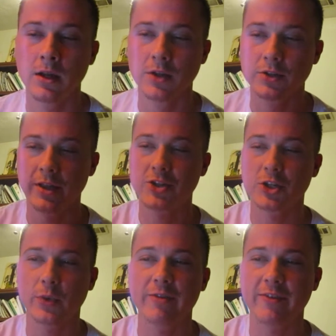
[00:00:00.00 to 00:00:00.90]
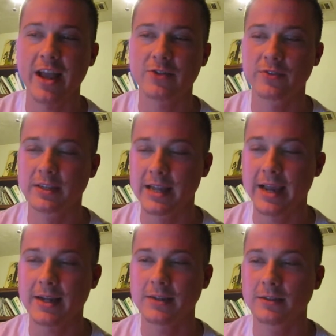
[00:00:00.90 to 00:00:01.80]
So there's your 3 facts for the
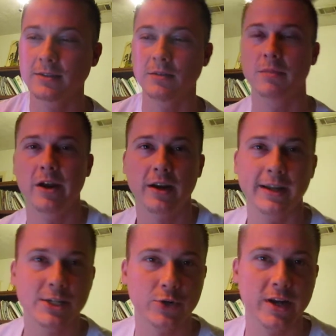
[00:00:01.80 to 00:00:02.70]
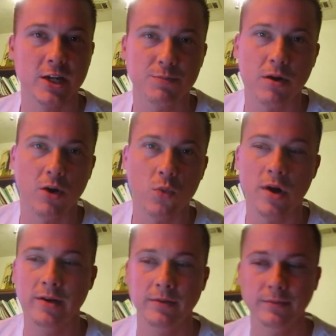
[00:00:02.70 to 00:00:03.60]
day. American History X Part
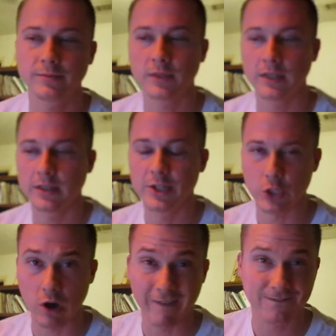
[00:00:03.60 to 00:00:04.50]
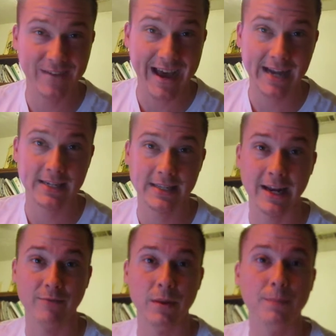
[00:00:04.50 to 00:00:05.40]
1. These are all facts that
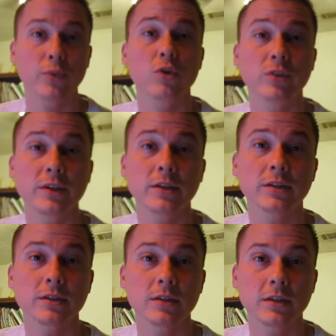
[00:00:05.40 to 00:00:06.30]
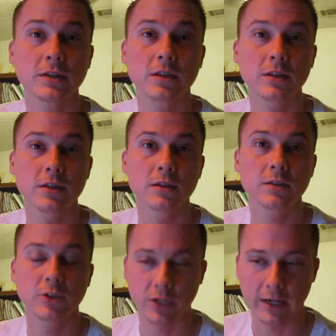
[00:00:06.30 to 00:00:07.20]
have been proven.
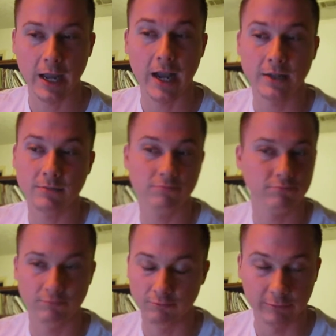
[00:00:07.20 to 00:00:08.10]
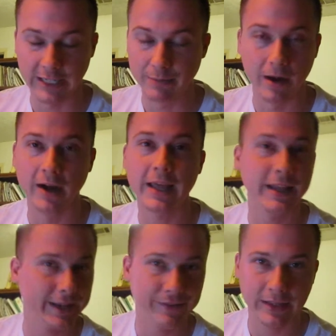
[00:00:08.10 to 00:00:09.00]
You cannot debunk
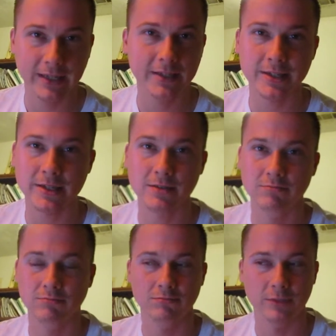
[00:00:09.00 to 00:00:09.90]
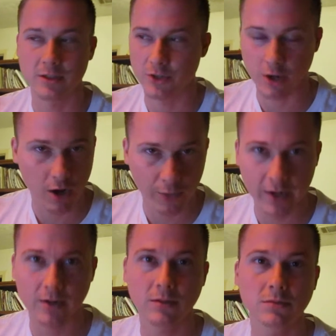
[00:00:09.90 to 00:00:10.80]
any of these. This is all
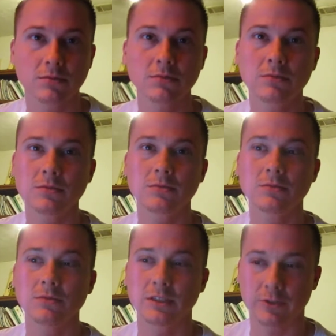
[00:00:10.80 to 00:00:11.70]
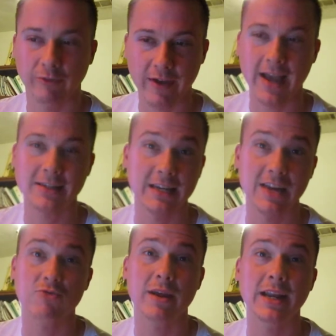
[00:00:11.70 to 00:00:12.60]
real. These are facts that
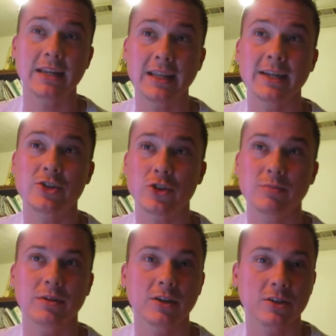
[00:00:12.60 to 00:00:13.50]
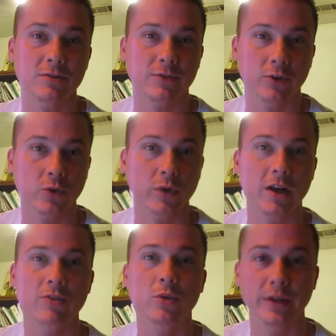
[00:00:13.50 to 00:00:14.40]
never made it into the history books for
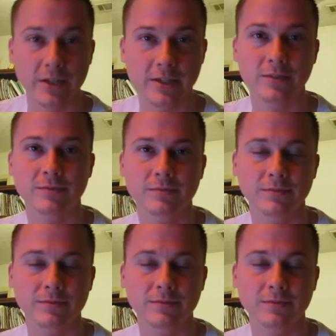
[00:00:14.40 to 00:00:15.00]
whatever reason.